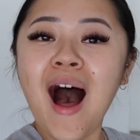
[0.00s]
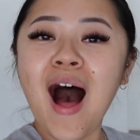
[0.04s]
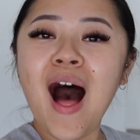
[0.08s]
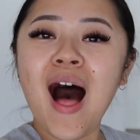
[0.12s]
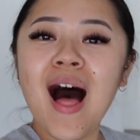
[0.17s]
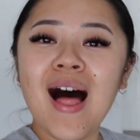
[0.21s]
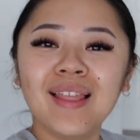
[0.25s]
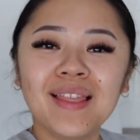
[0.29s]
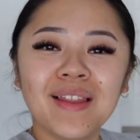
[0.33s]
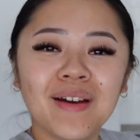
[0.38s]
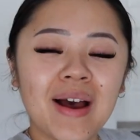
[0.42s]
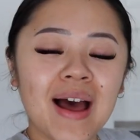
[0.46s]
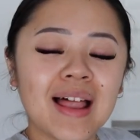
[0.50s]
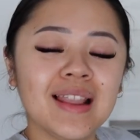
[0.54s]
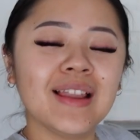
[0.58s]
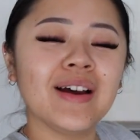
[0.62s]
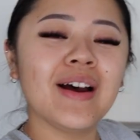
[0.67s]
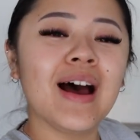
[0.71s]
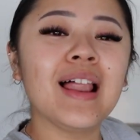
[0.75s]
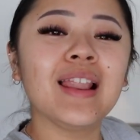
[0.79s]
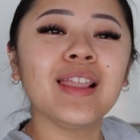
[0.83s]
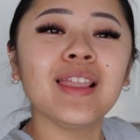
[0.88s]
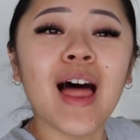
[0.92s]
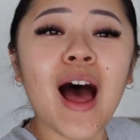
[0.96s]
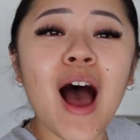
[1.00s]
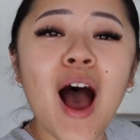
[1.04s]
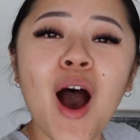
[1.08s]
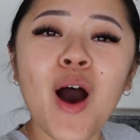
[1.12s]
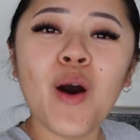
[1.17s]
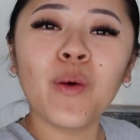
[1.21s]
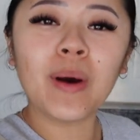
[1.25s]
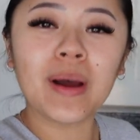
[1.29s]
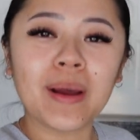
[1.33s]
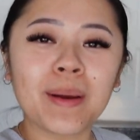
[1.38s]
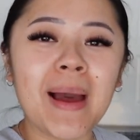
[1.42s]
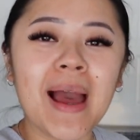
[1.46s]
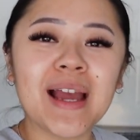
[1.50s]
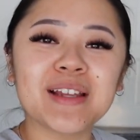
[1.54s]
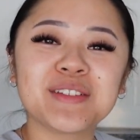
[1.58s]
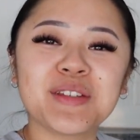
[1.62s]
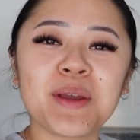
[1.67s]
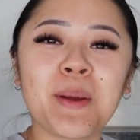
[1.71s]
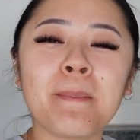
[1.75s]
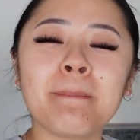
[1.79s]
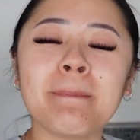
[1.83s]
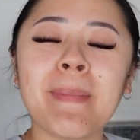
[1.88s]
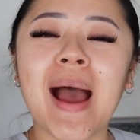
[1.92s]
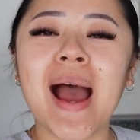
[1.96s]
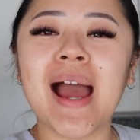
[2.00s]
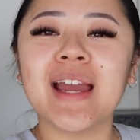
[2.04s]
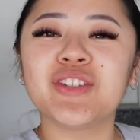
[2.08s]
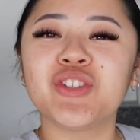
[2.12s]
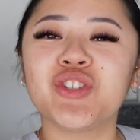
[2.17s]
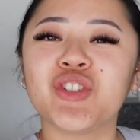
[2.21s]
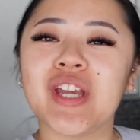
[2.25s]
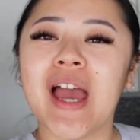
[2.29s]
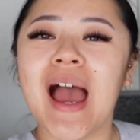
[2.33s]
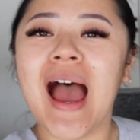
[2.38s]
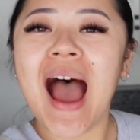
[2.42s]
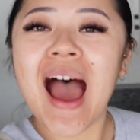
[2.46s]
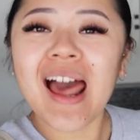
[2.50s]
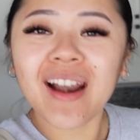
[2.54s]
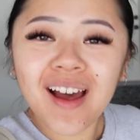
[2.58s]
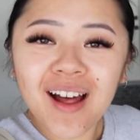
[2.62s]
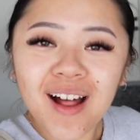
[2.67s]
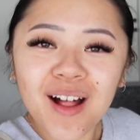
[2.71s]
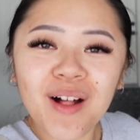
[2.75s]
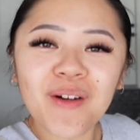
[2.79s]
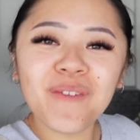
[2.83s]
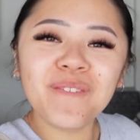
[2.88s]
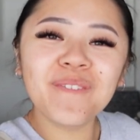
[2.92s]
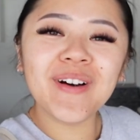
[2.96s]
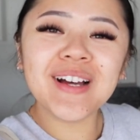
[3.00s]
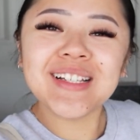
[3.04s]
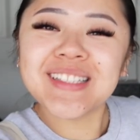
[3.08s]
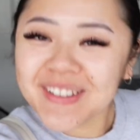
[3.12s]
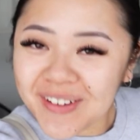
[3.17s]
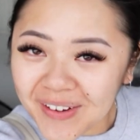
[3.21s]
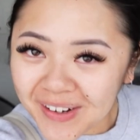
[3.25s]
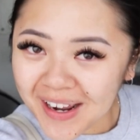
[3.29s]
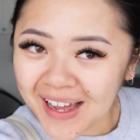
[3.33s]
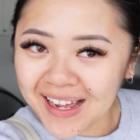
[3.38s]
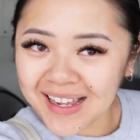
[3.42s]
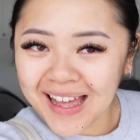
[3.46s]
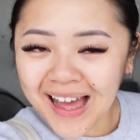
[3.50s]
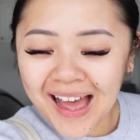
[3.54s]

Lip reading: Hello, hello, hello! Welcome back to my channel! What's going on,